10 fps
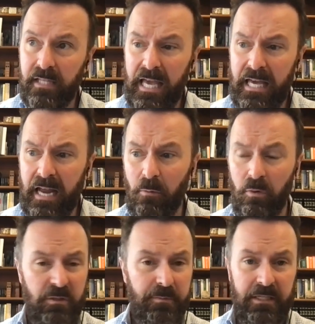I won't
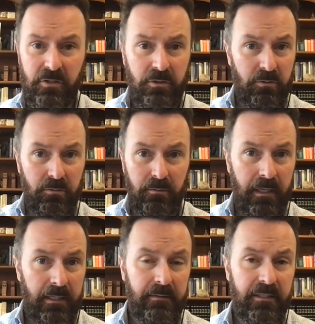speak to
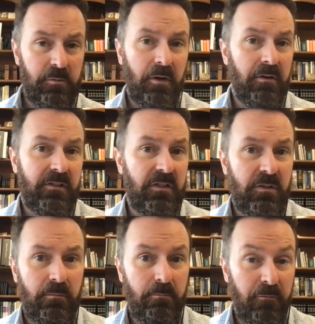experiences
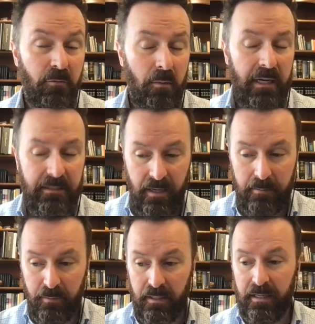before my time,
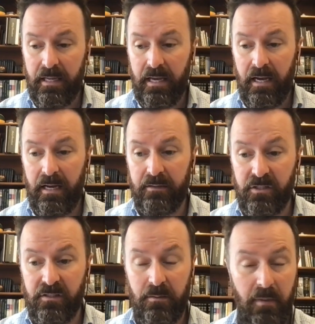but
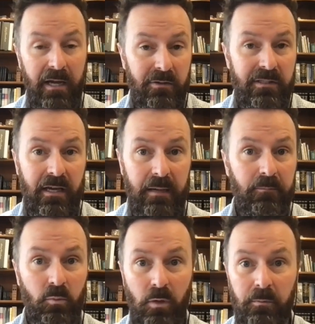just in my own time,
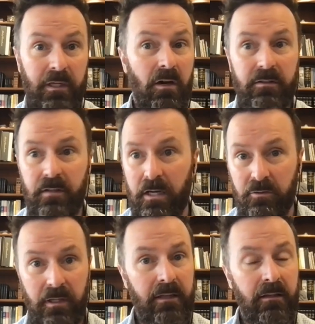what we call
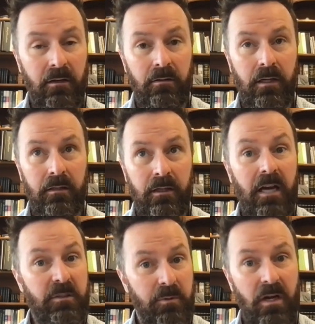doctrine or
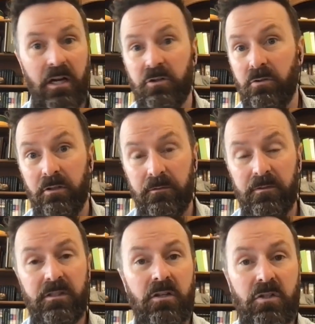gospel doctrine or in
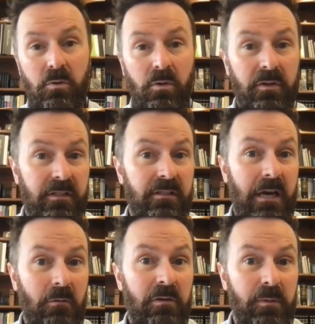Sunday school, this is
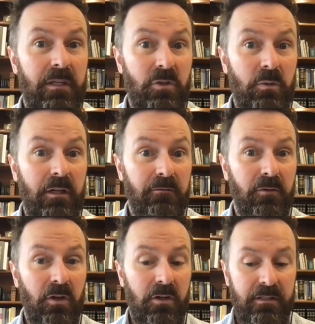how we've been doing it for
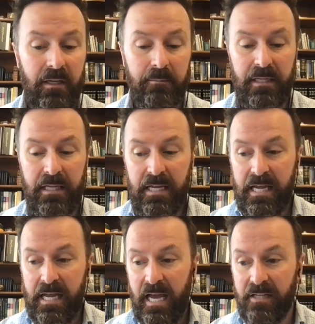a long time.
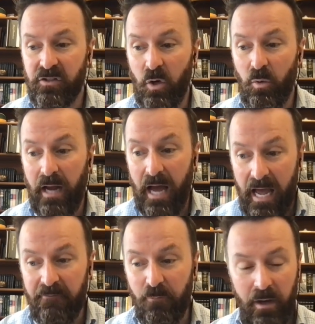And so what I
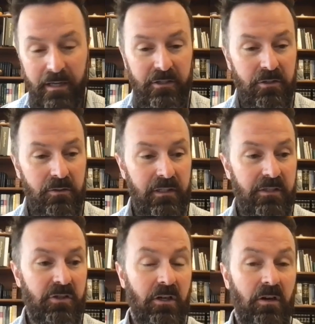have wanted to do
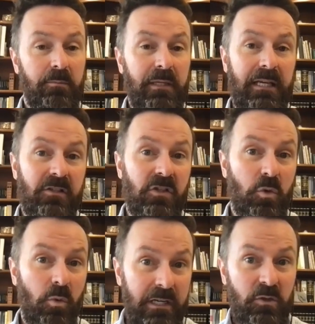this year, because in
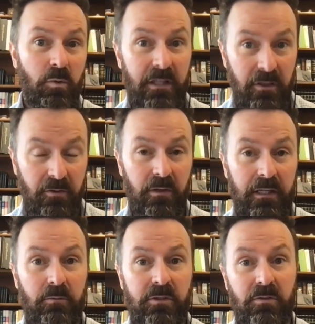
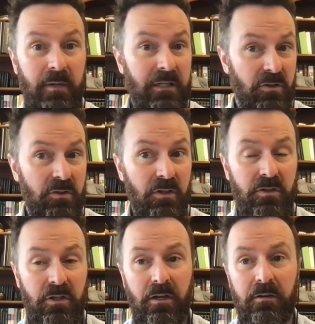2023, which was about 2
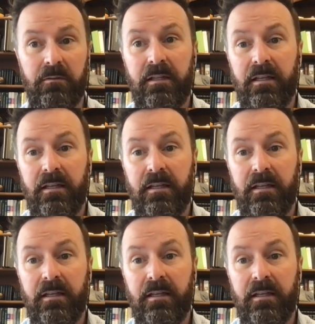years ago,